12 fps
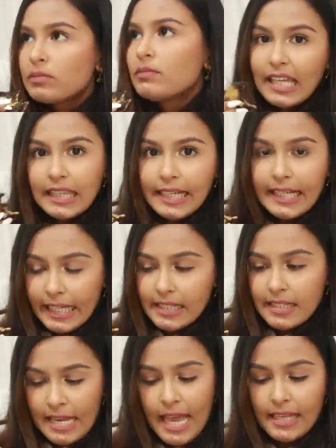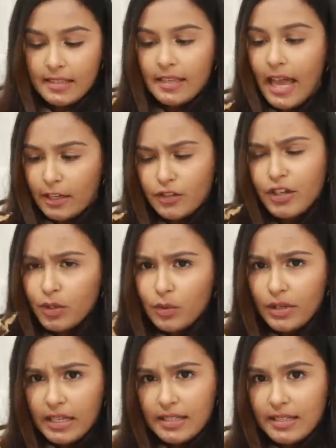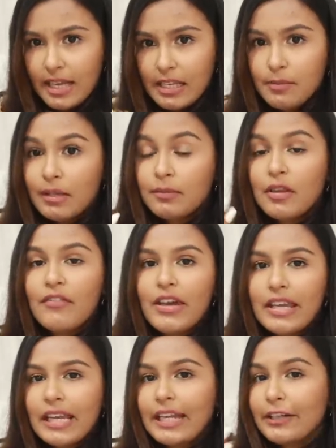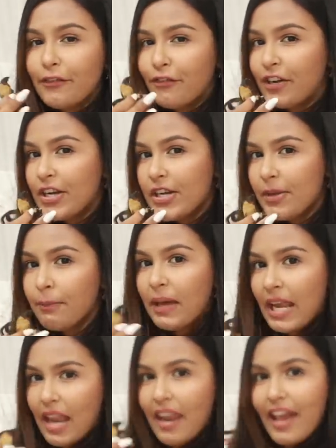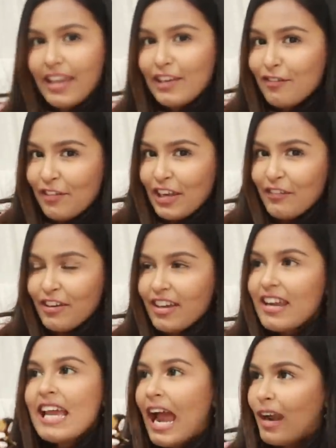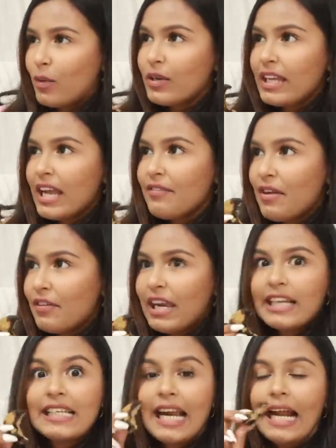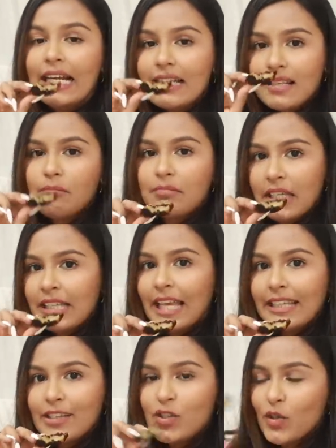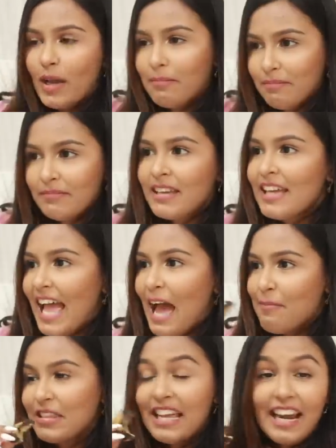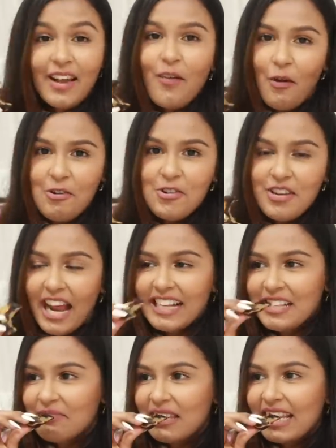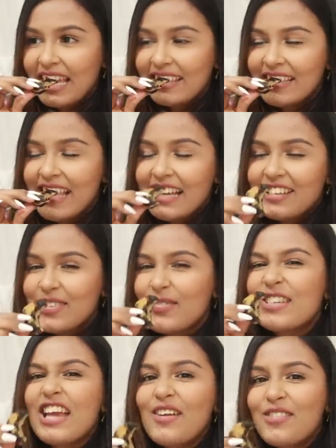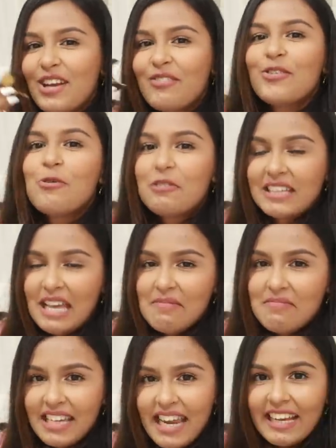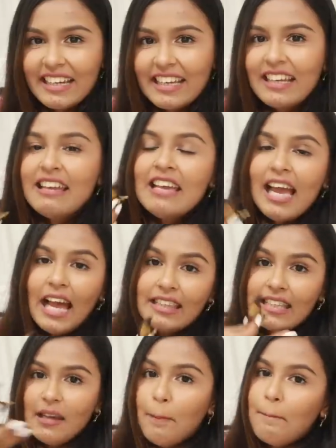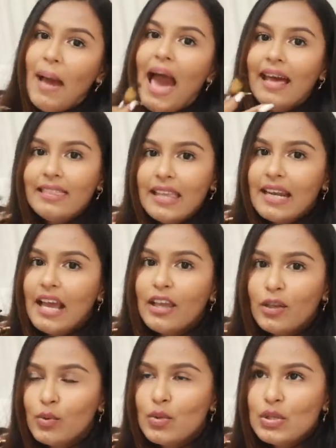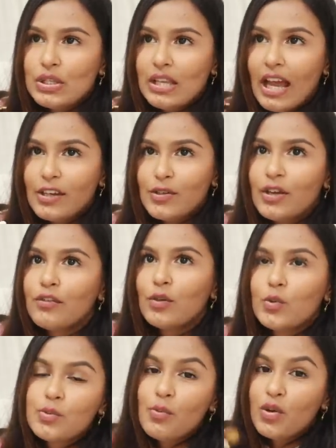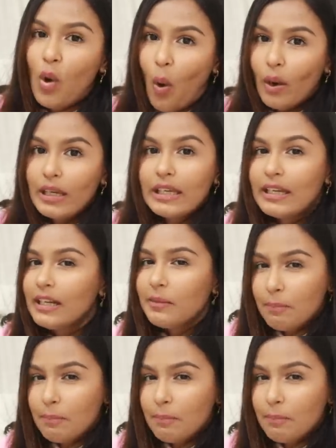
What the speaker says: Hey, they taste nice. They actually do taste nice. But they're very like different banana-y flavor. I don't think I've ever like tried something like this. So I'm happy that I got to try something like this. I just wish I would have cooked them correctly. I think the pan that I used, I should have used more oil in it